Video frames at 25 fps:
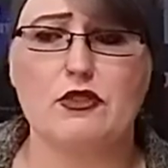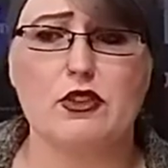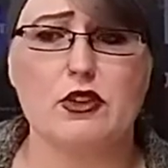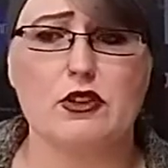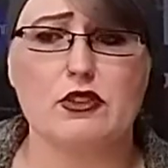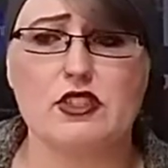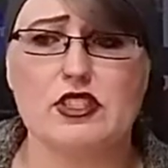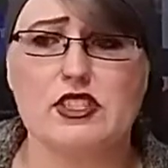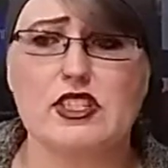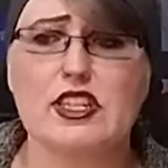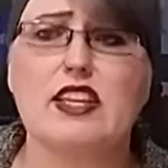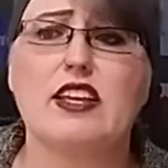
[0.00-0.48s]

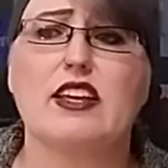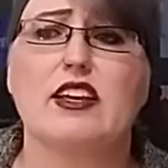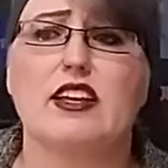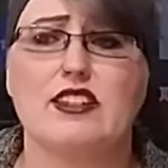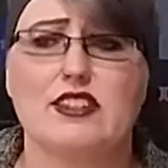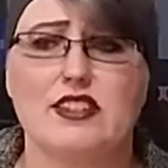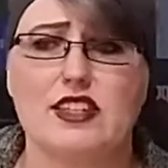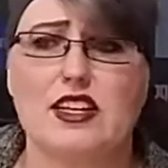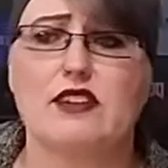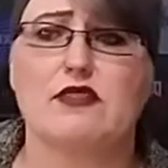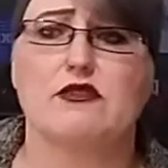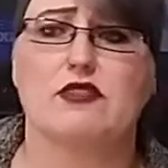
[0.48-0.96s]
seeing a
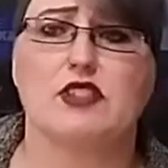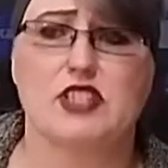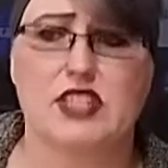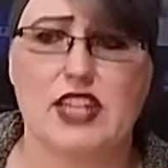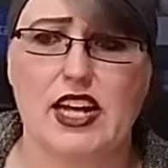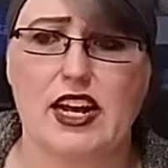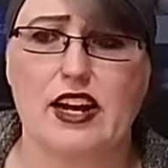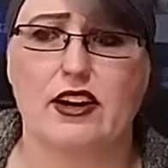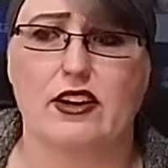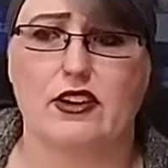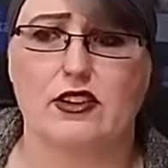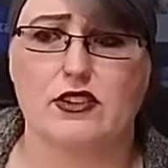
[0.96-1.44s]
set of
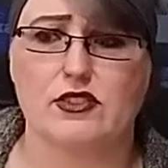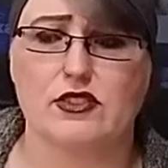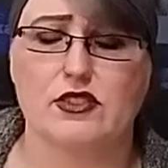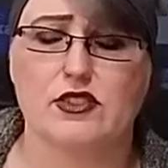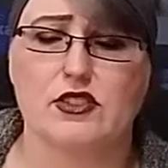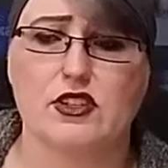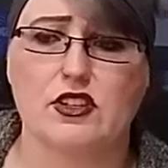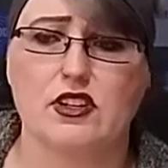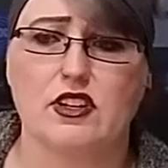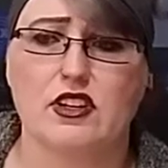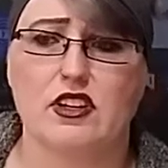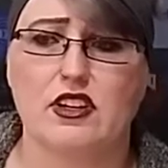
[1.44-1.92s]

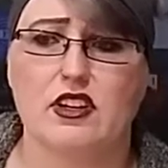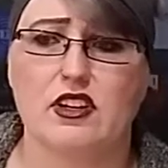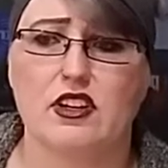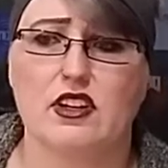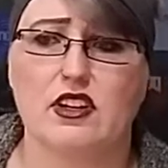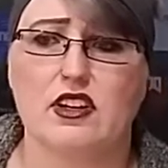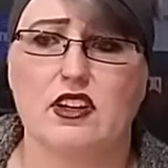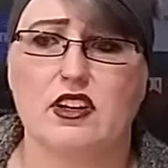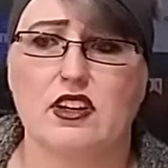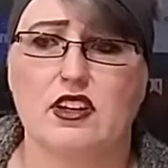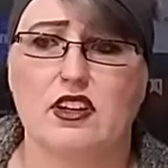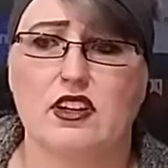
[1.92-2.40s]
stairs
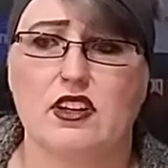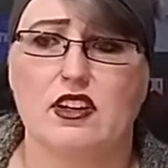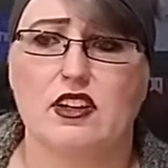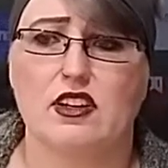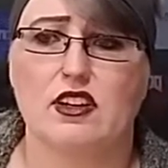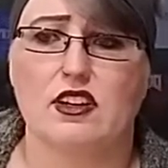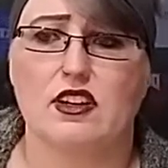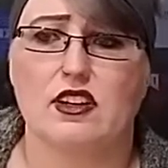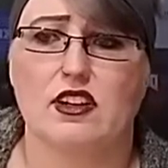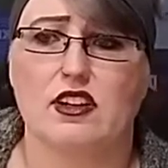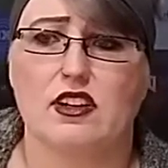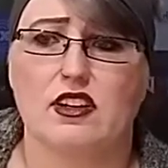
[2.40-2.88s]

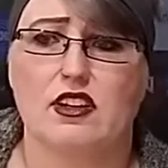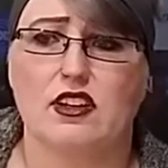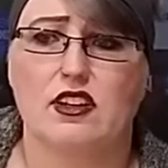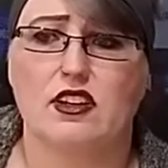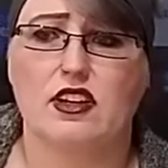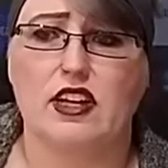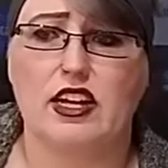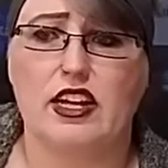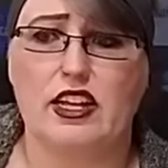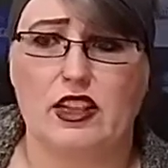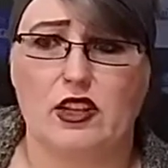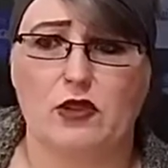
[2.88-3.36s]

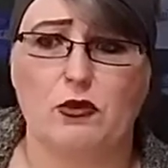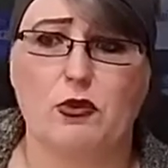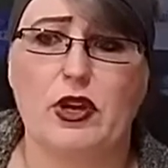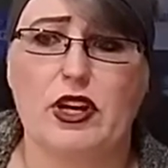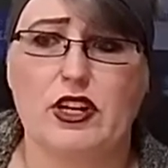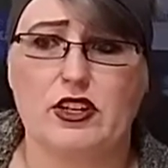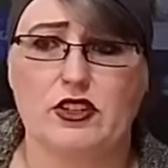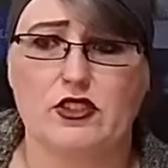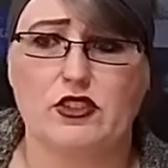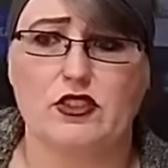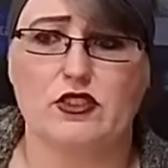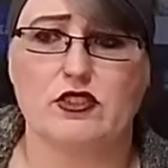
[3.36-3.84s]
in the
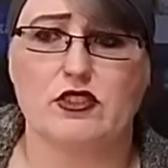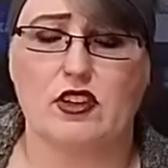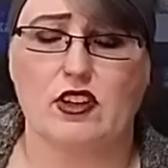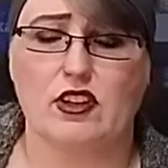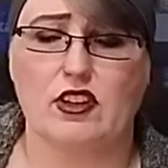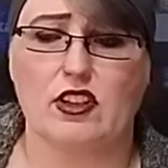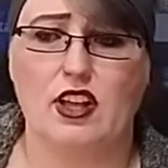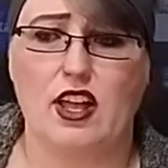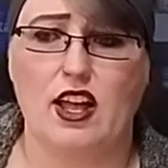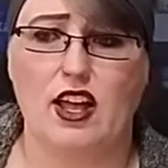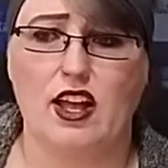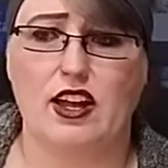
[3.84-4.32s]
pictures
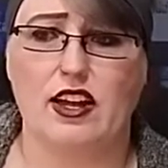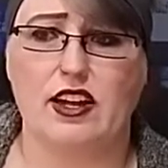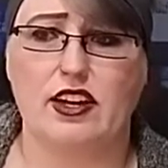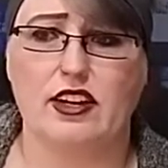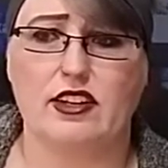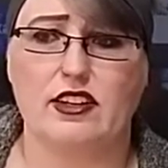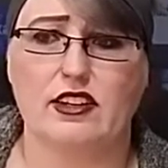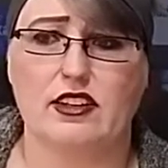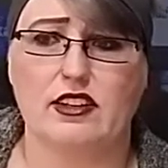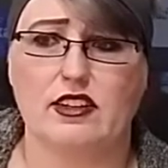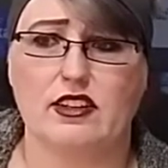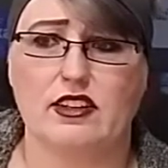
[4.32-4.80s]

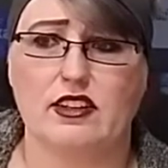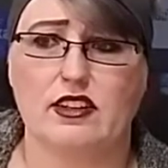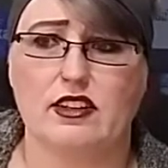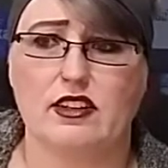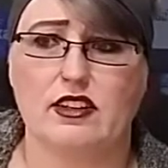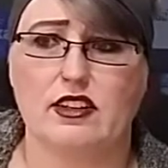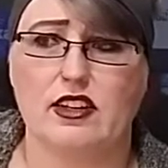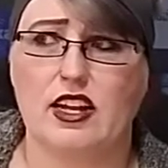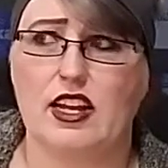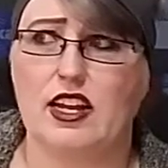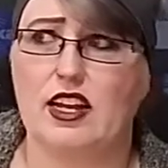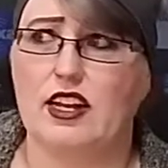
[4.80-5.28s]
online
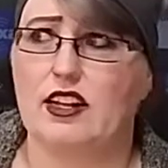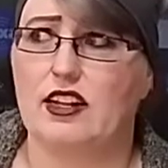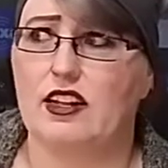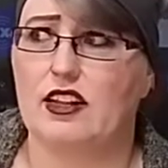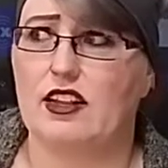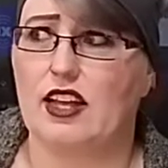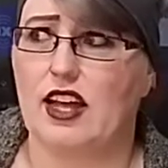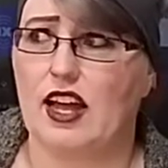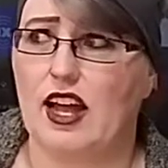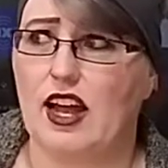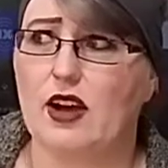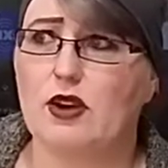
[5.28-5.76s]
and
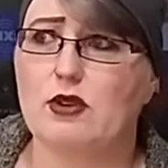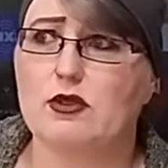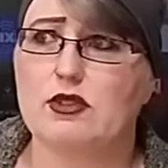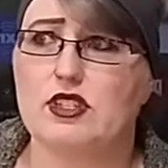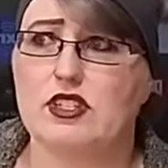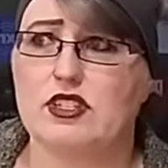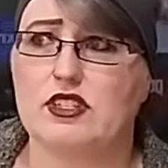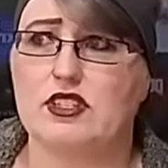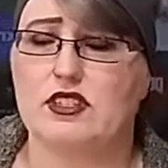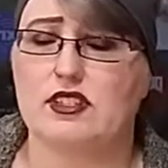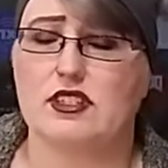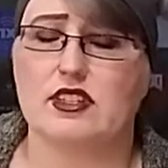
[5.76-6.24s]
the house
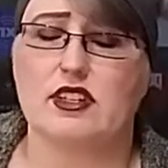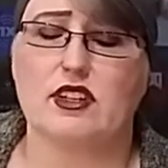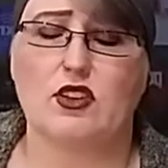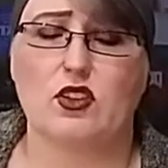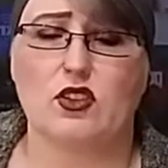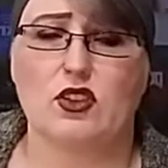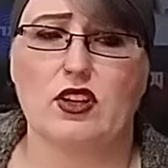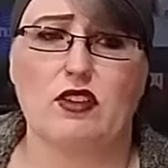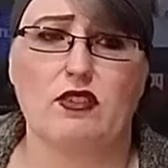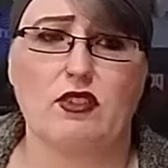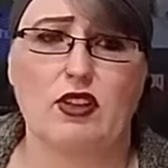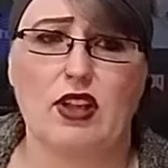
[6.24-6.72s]
is a single
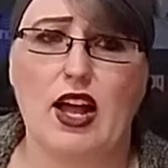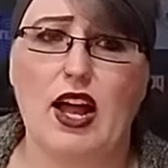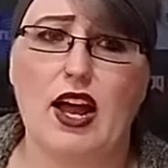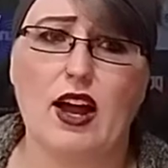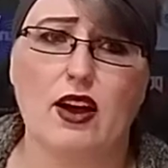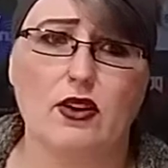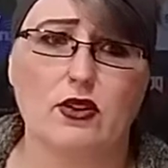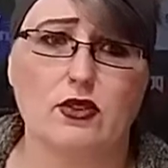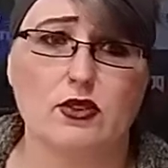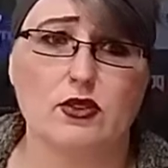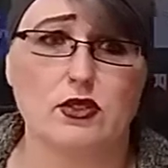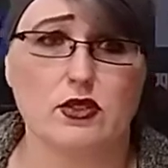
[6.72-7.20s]
level
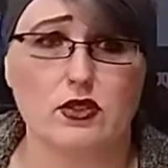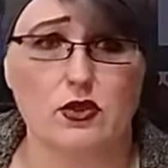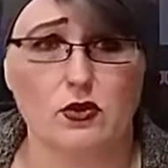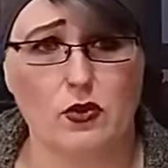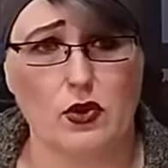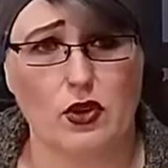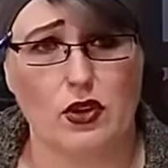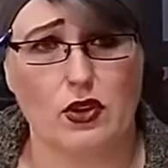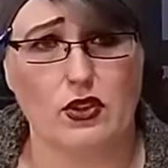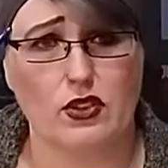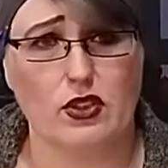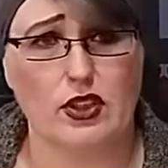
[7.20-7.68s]
house,
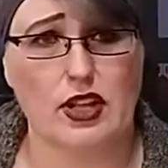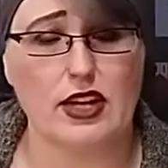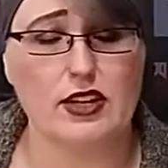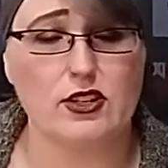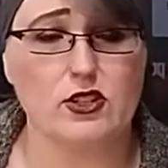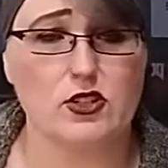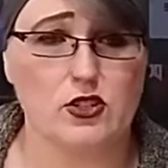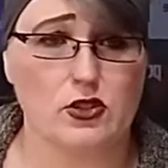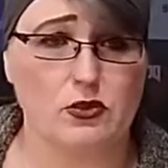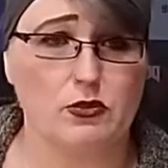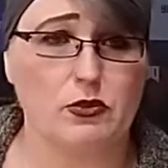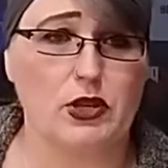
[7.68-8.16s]
well, that
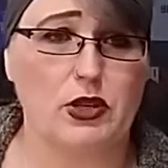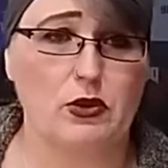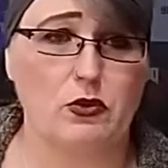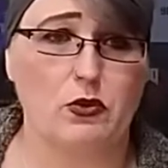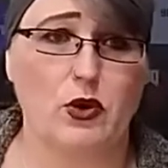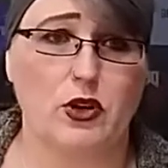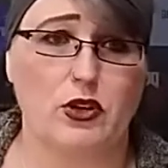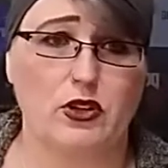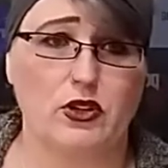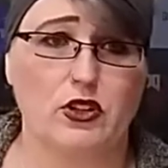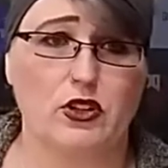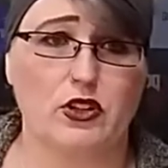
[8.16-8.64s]
should be
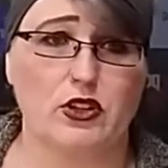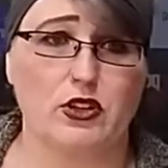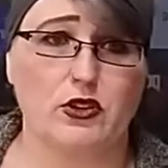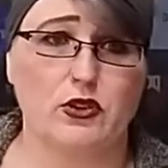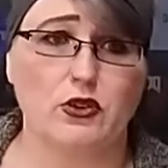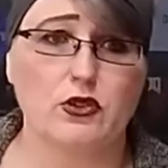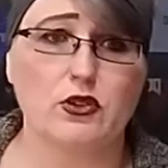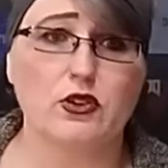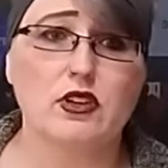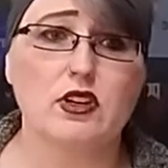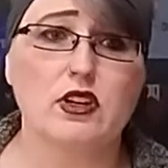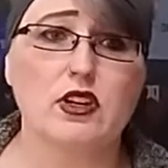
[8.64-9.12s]
one
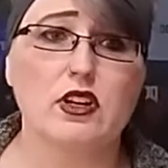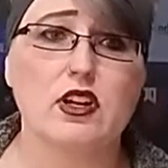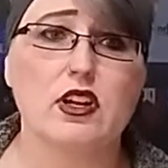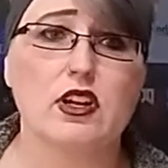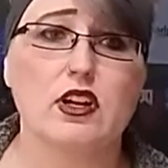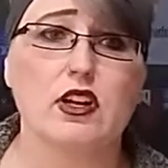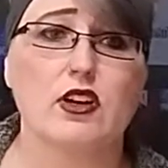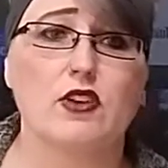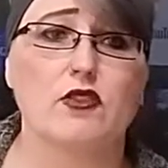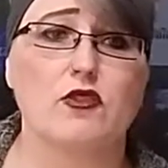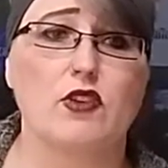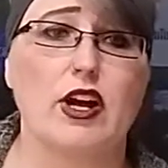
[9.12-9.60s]
clue,
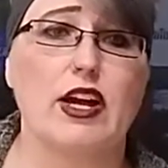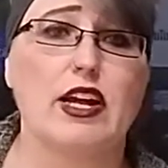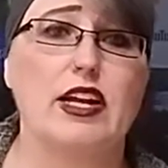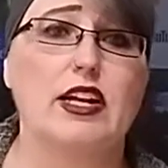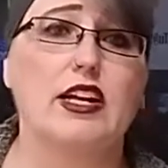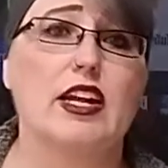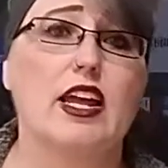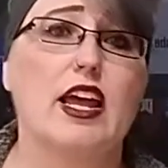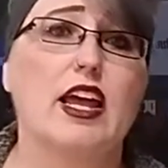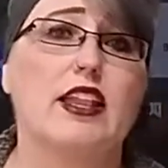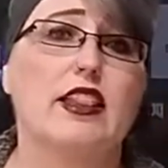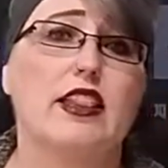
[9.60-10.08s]

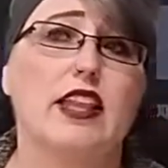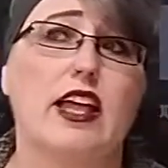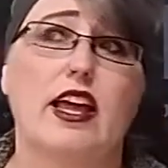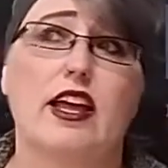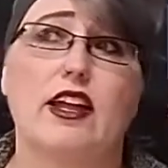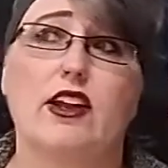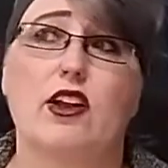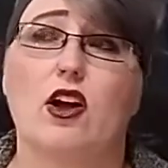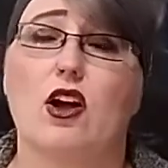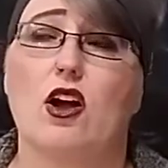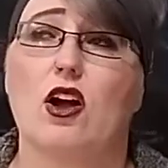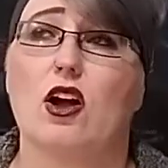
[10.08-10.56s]
right? And
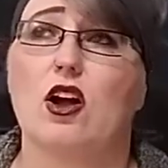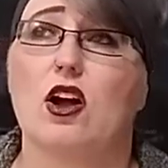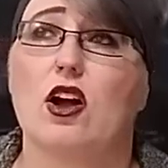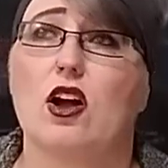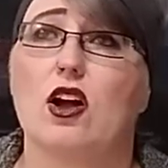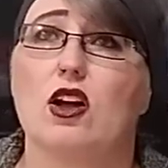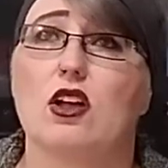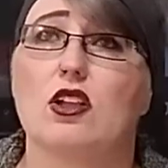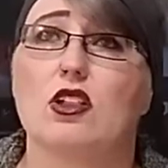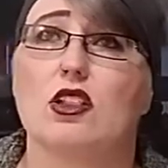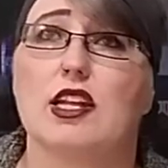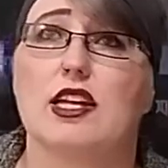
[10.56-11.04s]
then
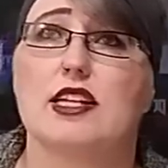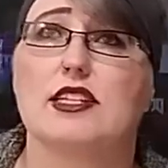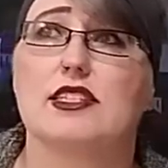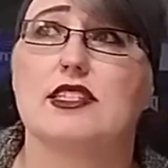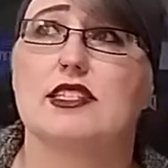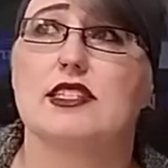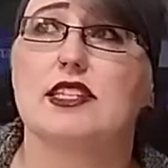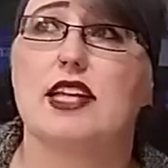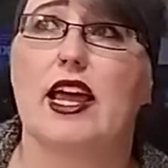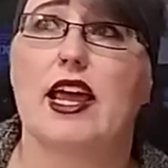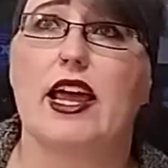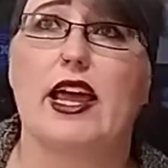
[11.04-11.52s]
let's
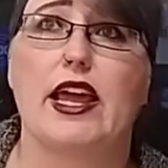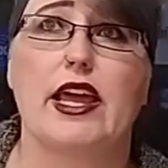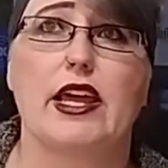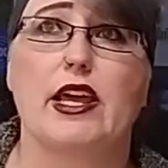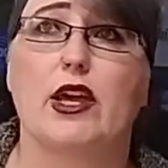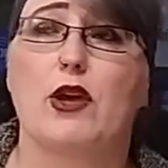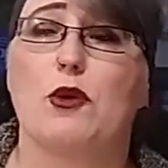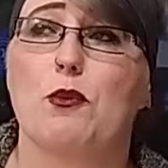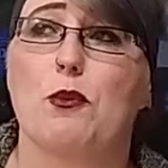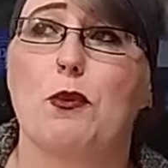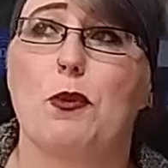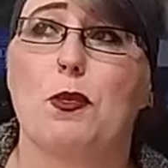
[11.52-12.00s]

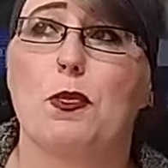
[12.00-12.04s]
say